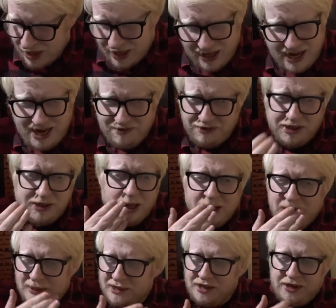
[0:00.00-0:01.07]
Even,
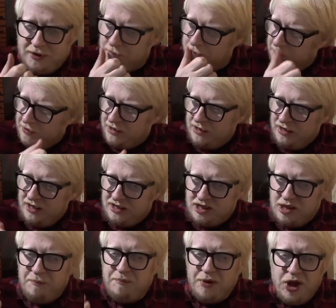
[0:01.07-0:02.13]
like,
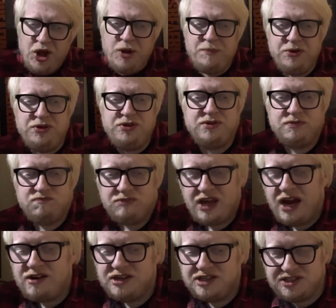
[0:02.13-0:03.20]
the bourbon
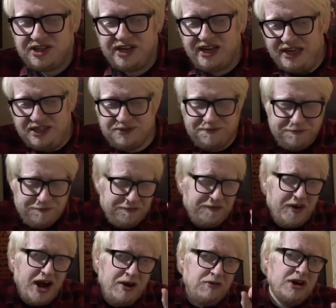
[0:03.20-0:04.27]
character is
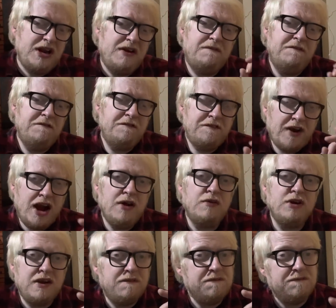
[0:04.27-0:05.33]
very,
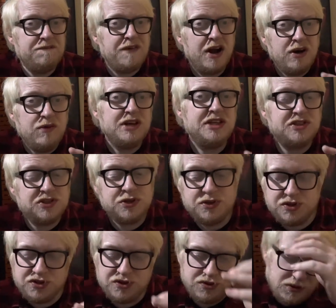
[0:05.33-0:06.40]
very, very
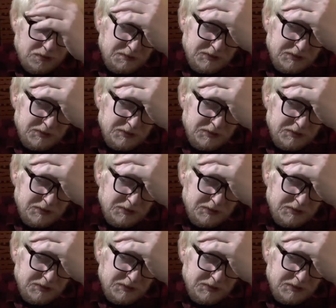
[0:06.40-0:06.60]
subtle.